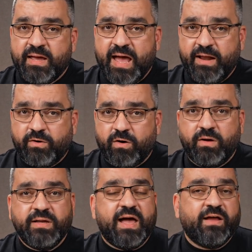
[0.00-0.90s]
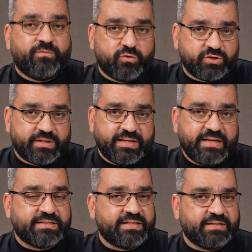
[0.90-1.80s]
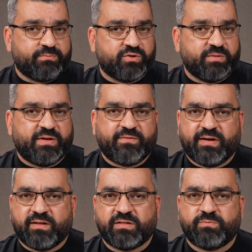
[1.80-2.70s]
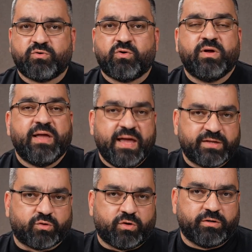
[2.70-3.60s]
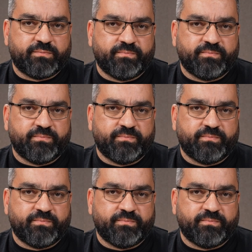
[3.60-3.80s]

N RAW, unfortunately, is not supported by Final Cut Pro at all.